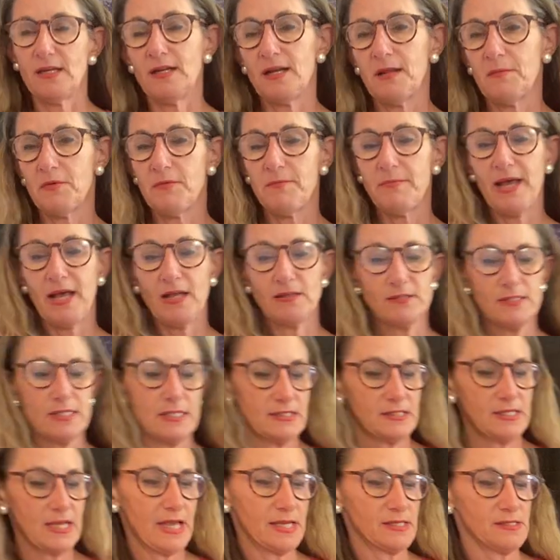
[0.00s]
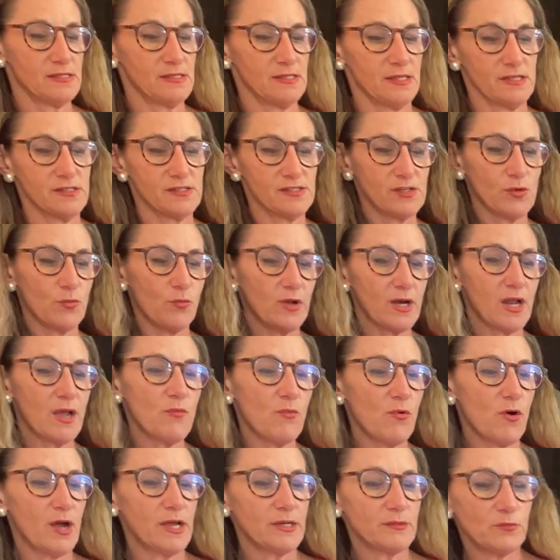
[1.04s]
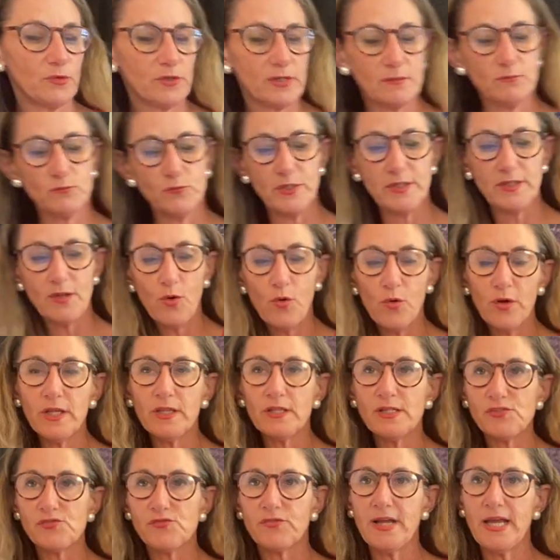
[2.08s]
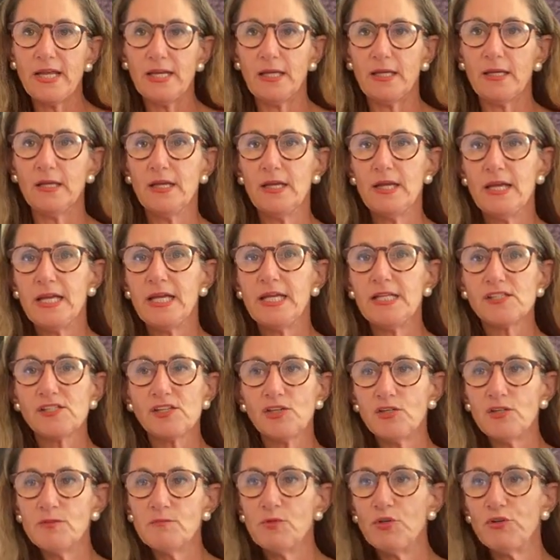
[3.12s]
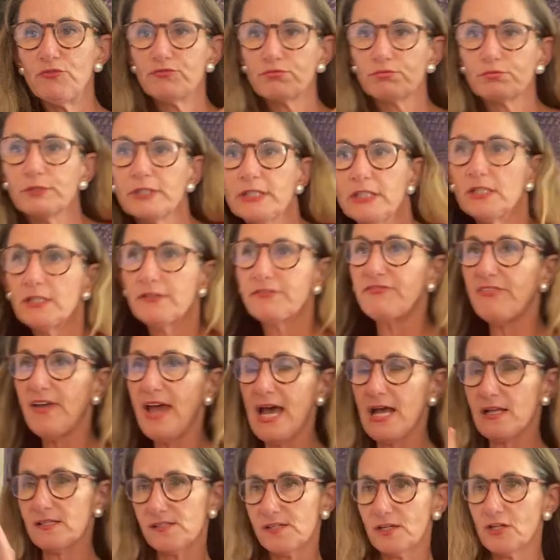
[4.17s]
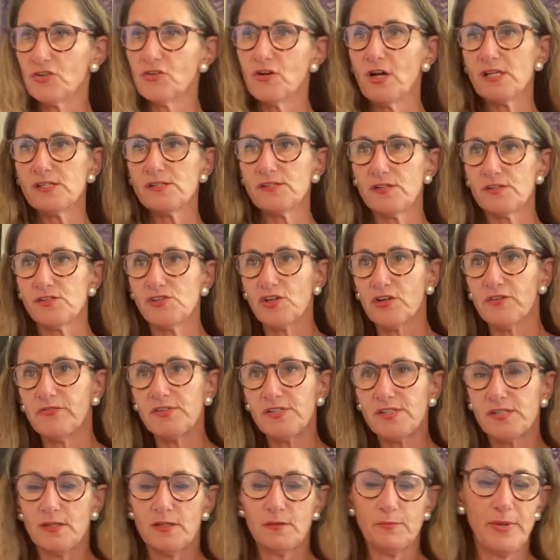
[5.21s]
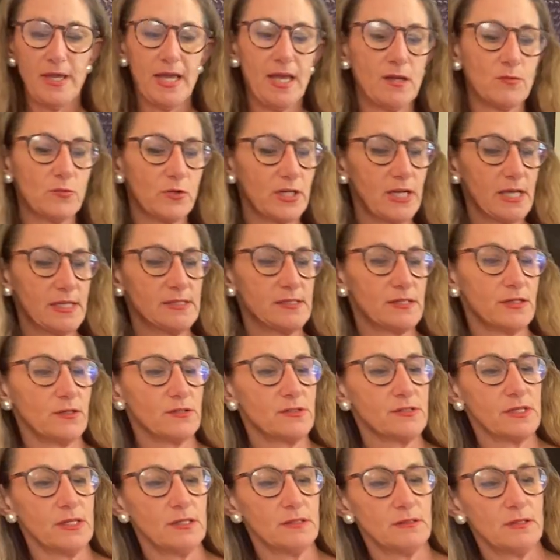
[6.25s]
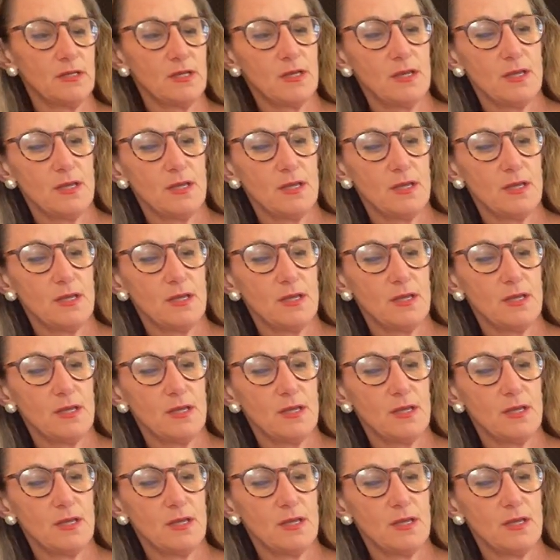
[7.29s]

And I'm about to test this. So what I want, when, when the oil is ready, it's gonna move really fast across the surface of the pan when I tilt it.